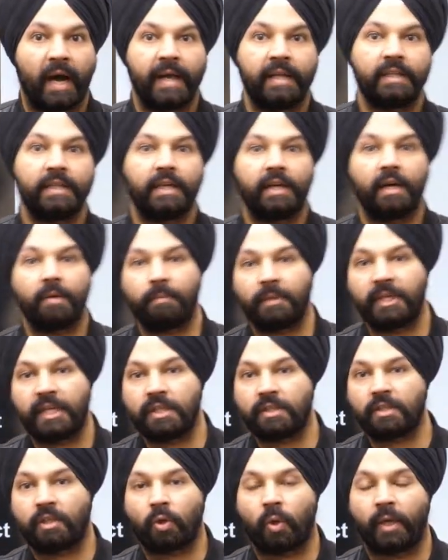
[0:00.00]
Why the
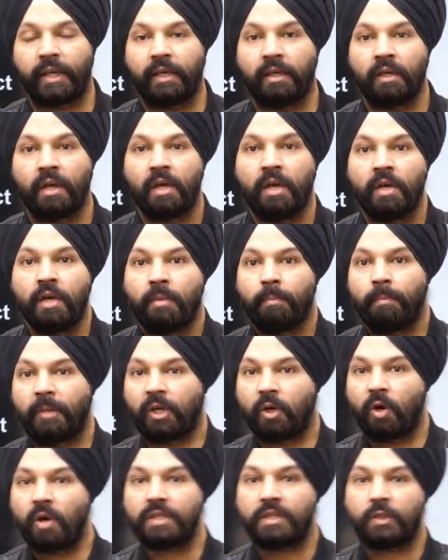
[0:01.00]
company is growing?
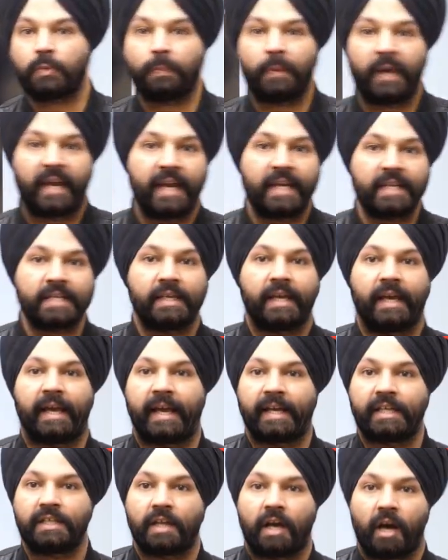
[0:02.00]
Because
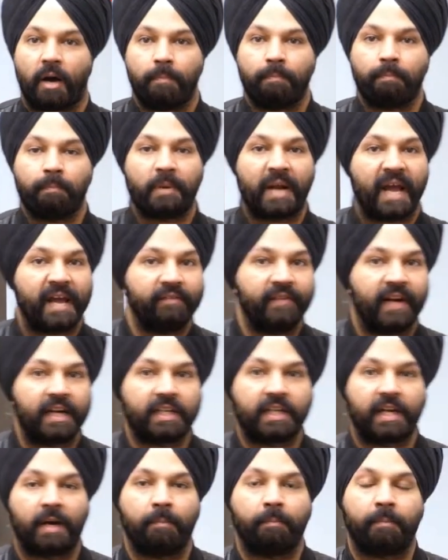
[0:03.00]
SpaceX, a
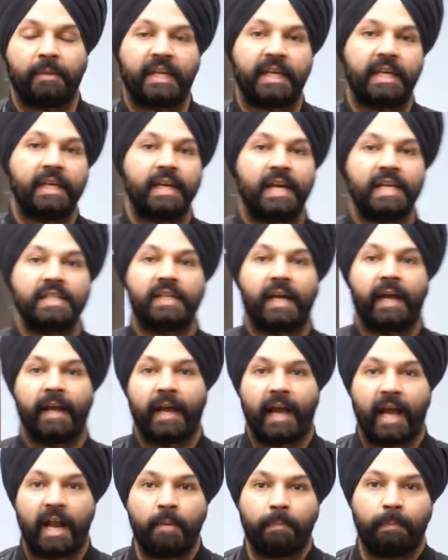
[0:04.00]
private company, is
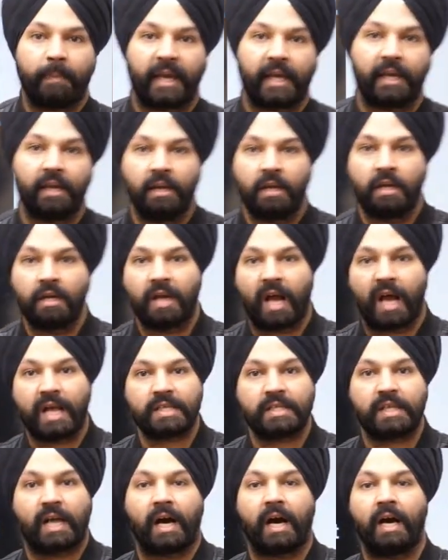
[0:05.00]
helping
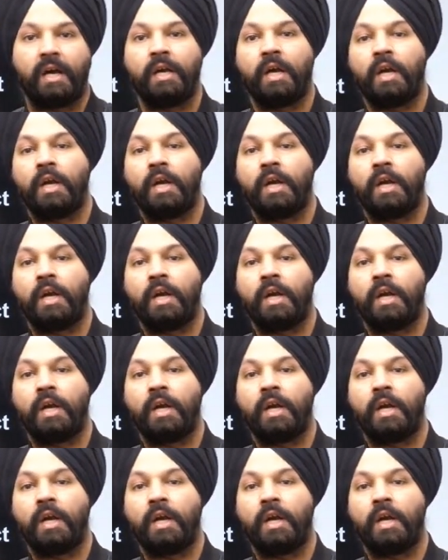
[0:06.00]
NASA